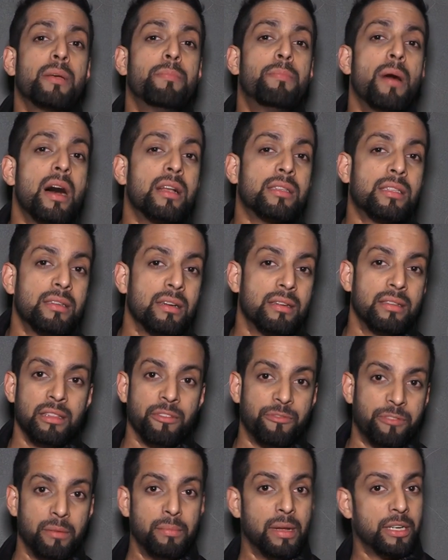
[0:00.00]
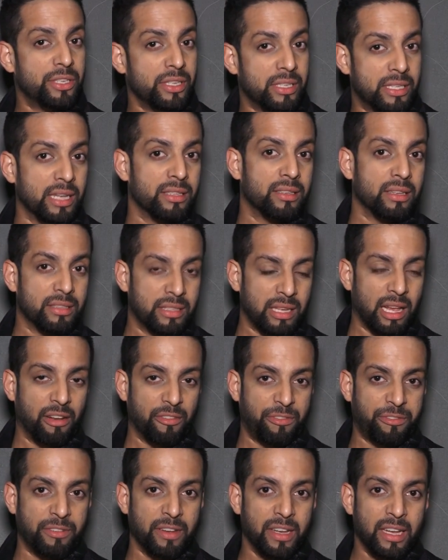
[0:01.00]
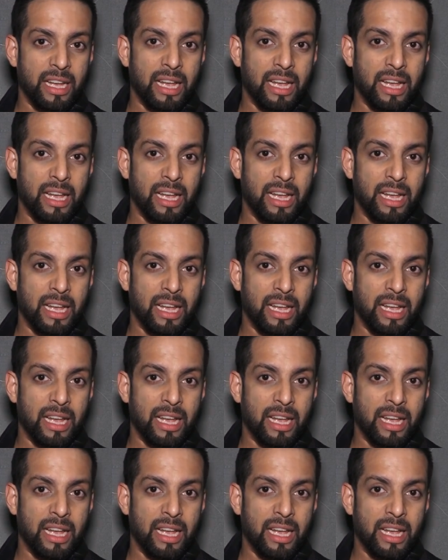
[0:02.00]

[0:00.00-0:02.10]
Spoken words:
a bastard in the film, as she says herself.